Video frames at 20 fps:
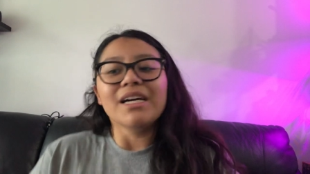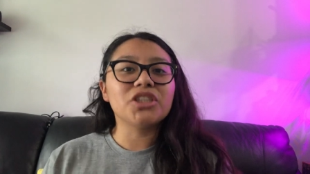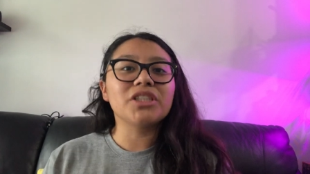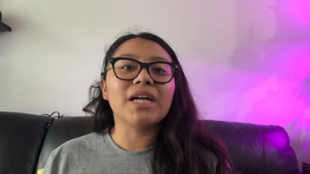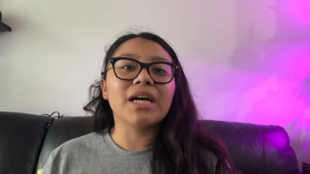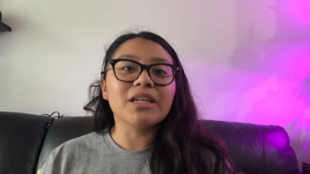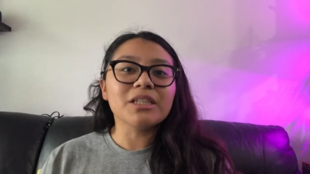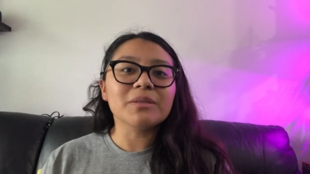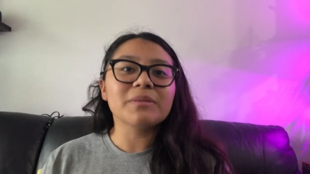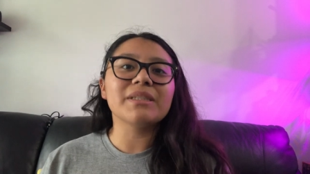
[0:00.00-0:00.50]
She
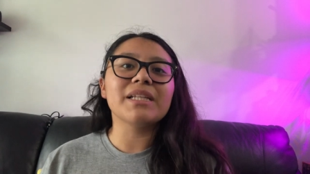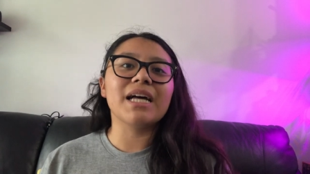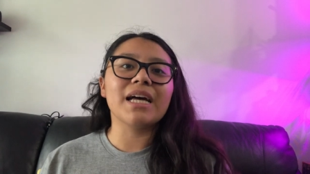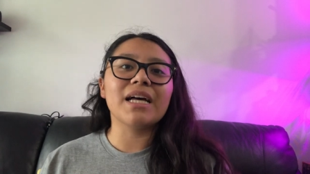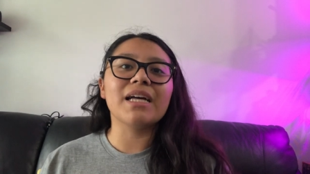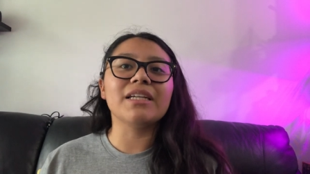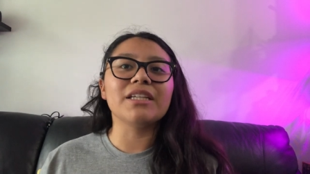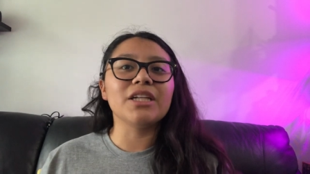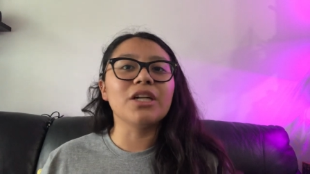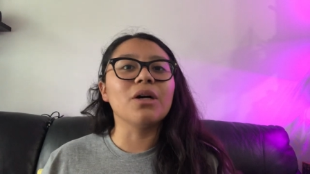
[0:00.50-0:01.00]
tells me
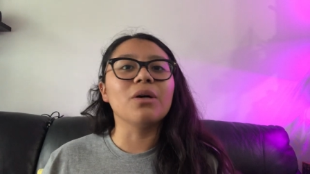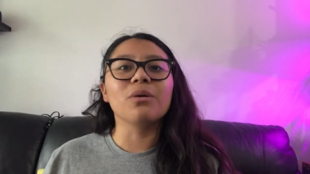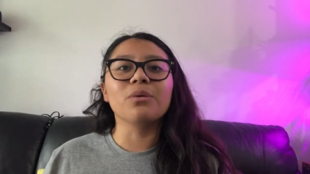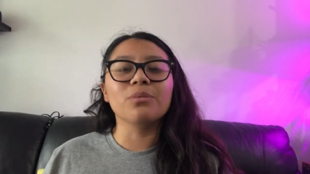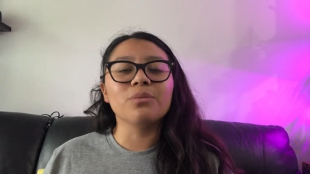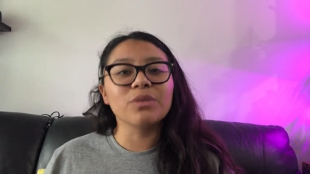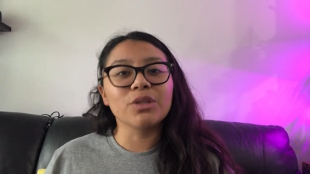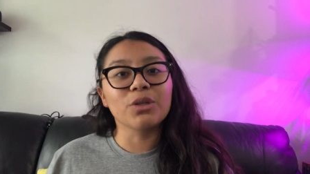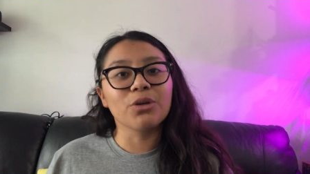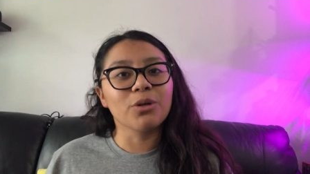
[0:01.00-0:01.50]
that, you
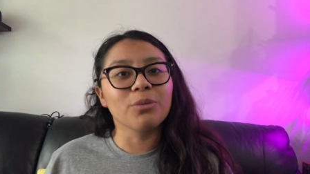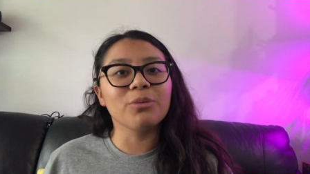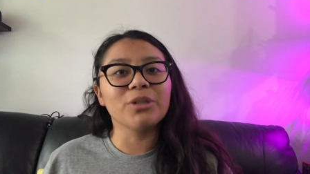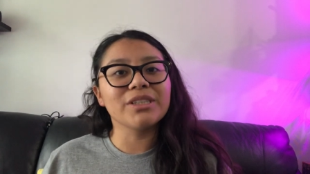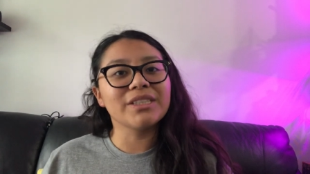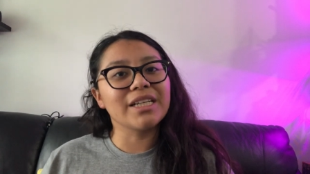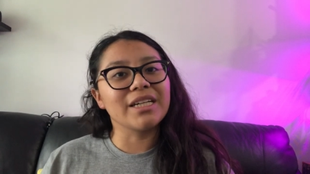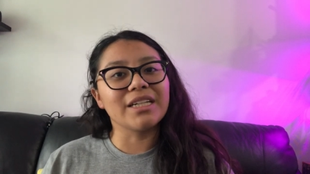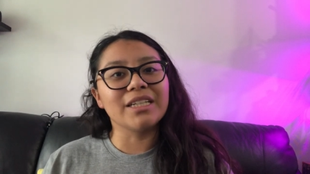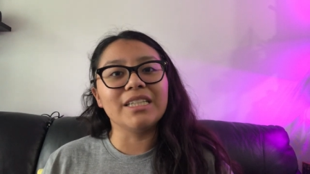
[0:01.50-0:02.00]
know, the
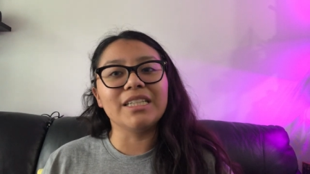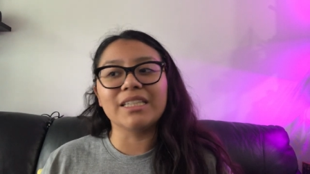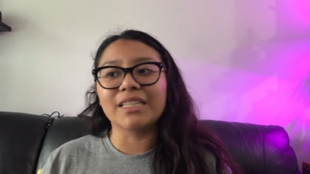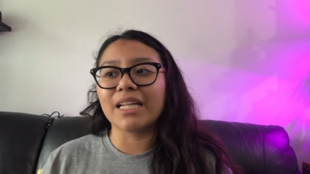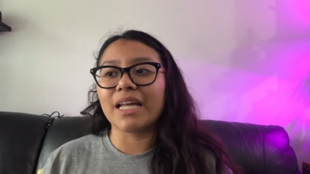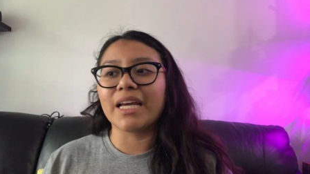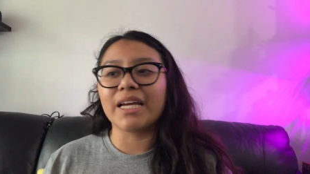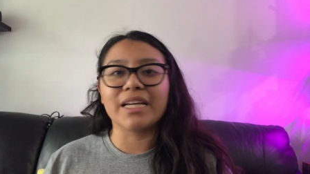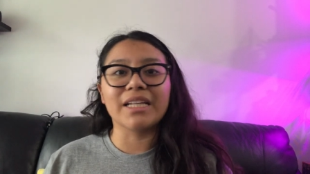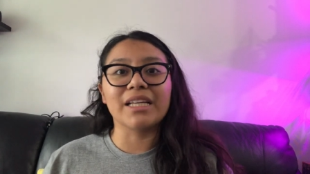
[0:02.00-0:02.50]
groomer's gonna need
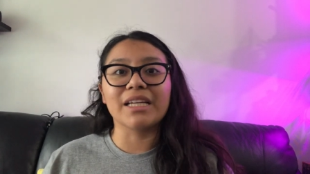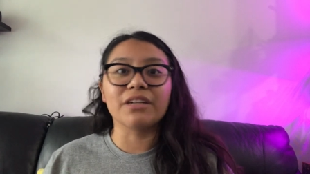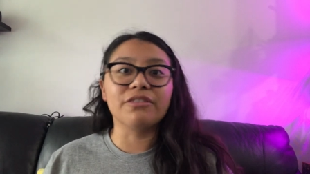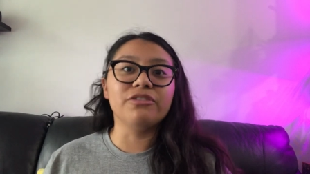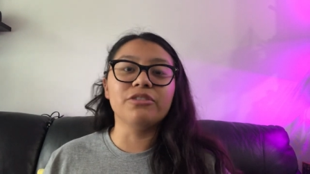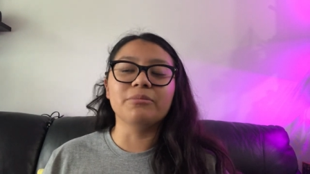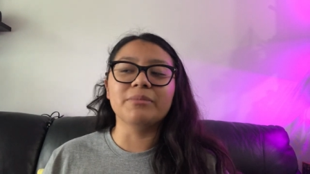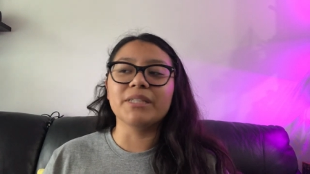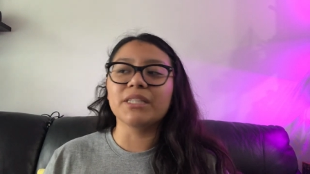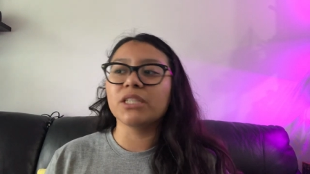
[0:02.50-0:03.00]
like like a
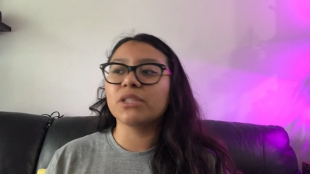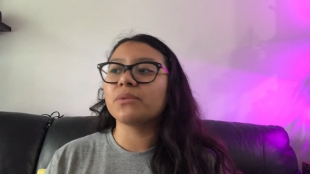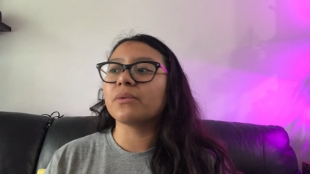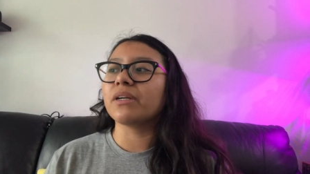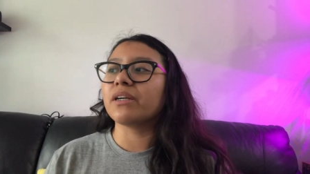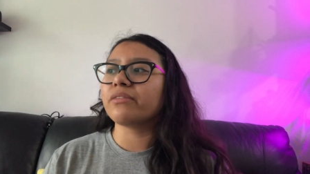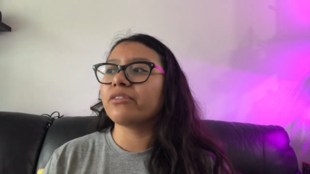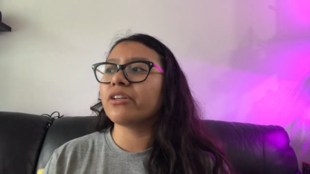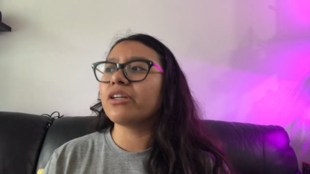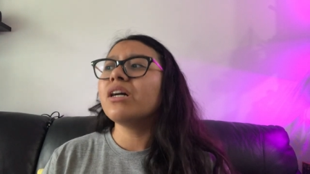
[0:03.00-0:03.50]
few minutes,
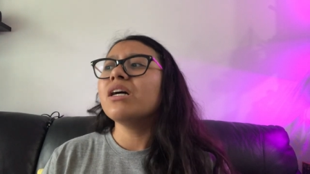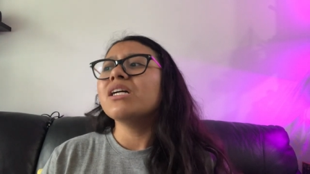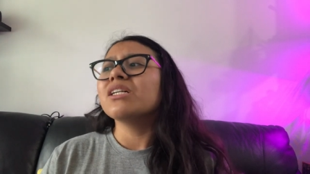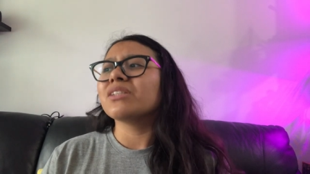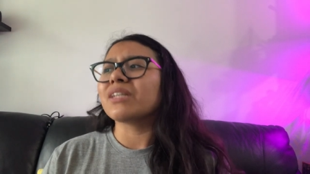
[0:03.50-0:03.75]
whatever.